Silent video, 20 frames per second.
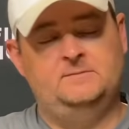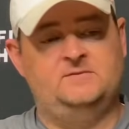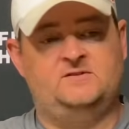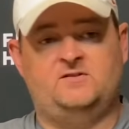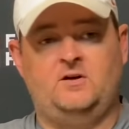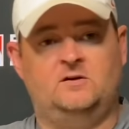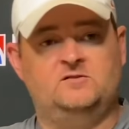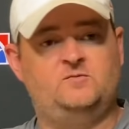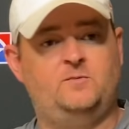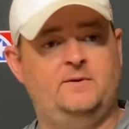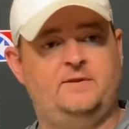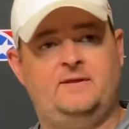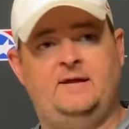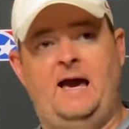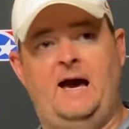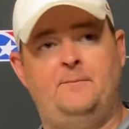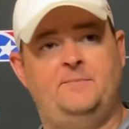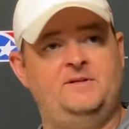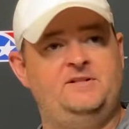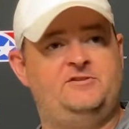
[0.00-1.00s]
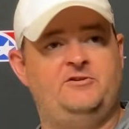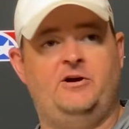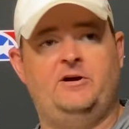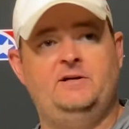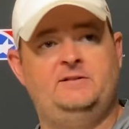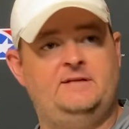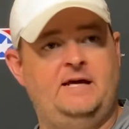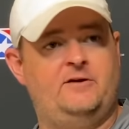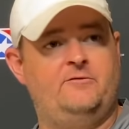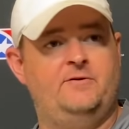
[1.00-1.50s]
Starts with gap
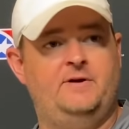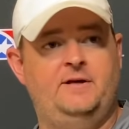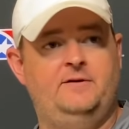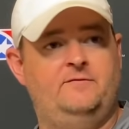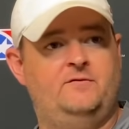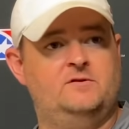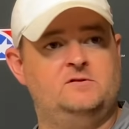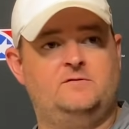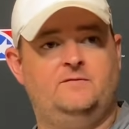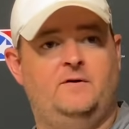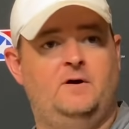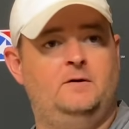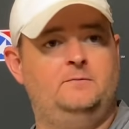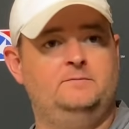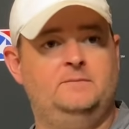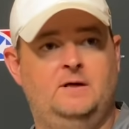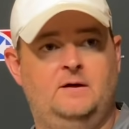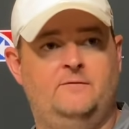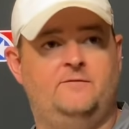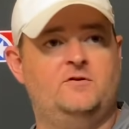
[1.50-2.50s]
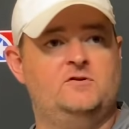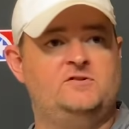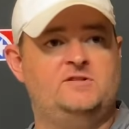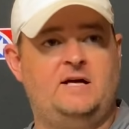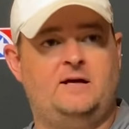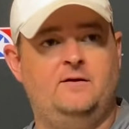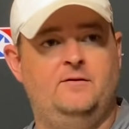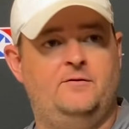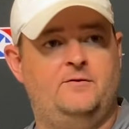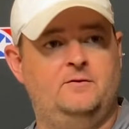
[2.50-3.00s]
integrity, first of all, first,
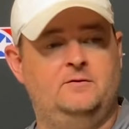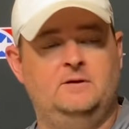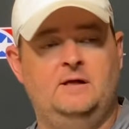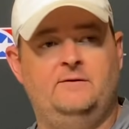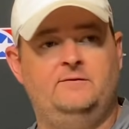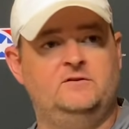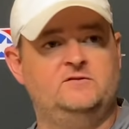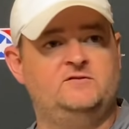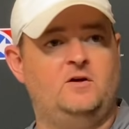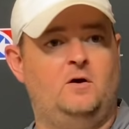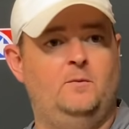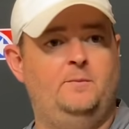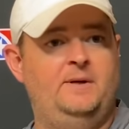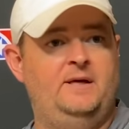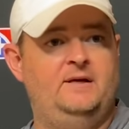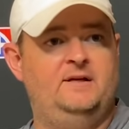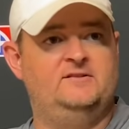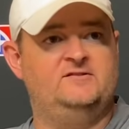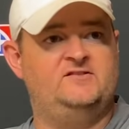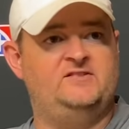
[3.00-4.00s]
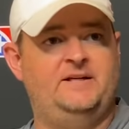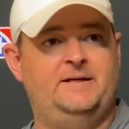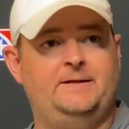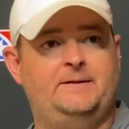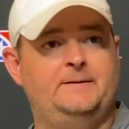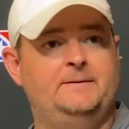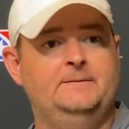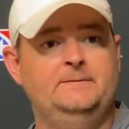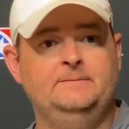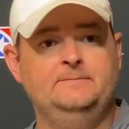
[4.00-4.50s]
second, third levels all being in
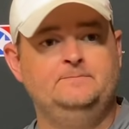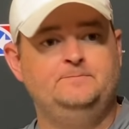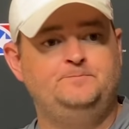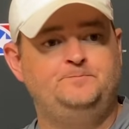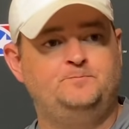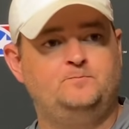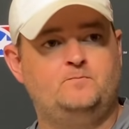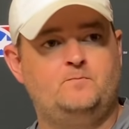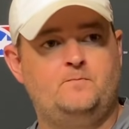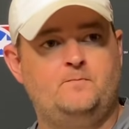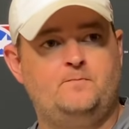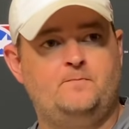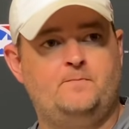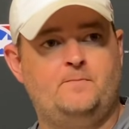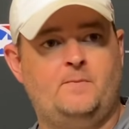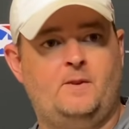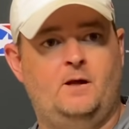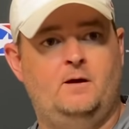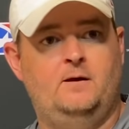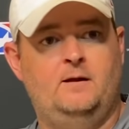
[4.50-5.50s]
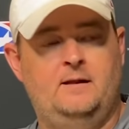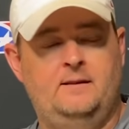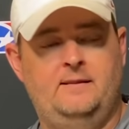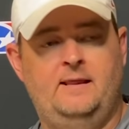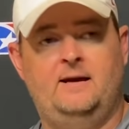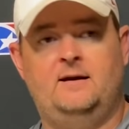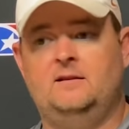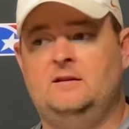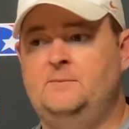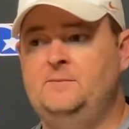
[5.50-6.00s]
sync.
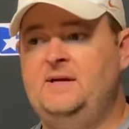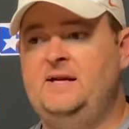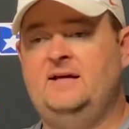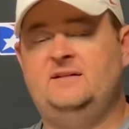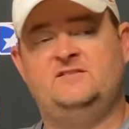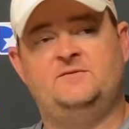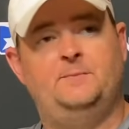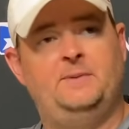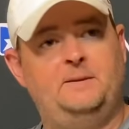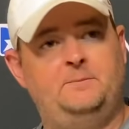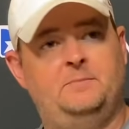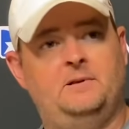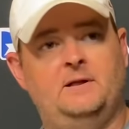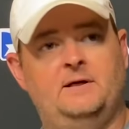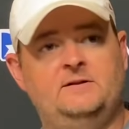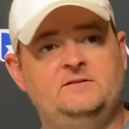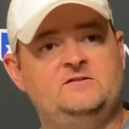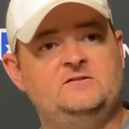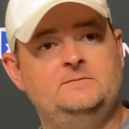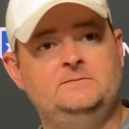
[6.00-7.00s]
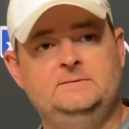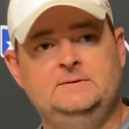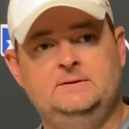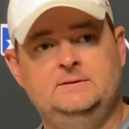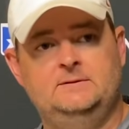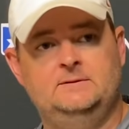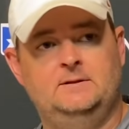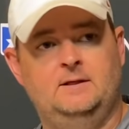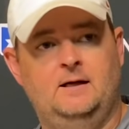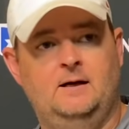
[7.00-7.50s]
That eliminates big plays.
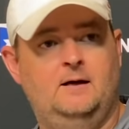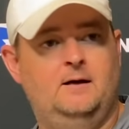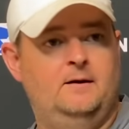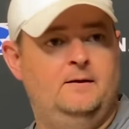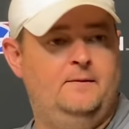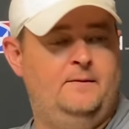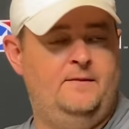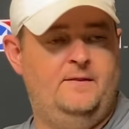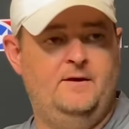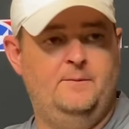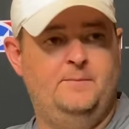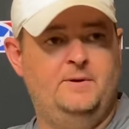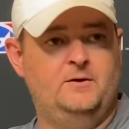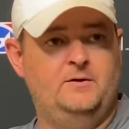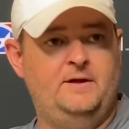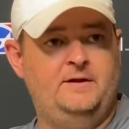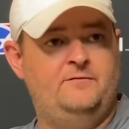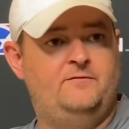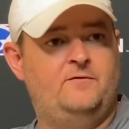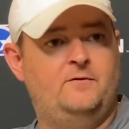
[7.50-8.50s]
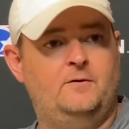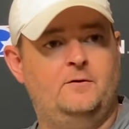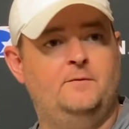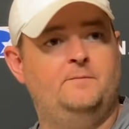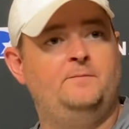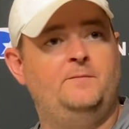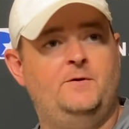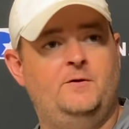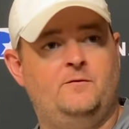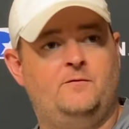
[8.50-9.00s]
The ability for
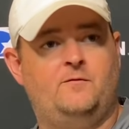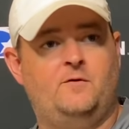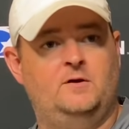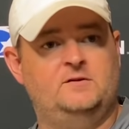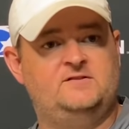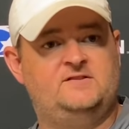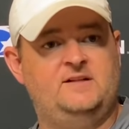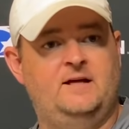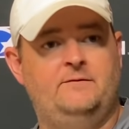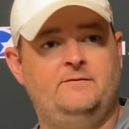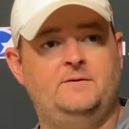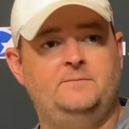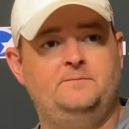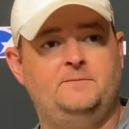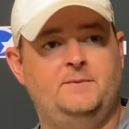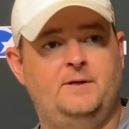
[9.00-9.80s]
your front seven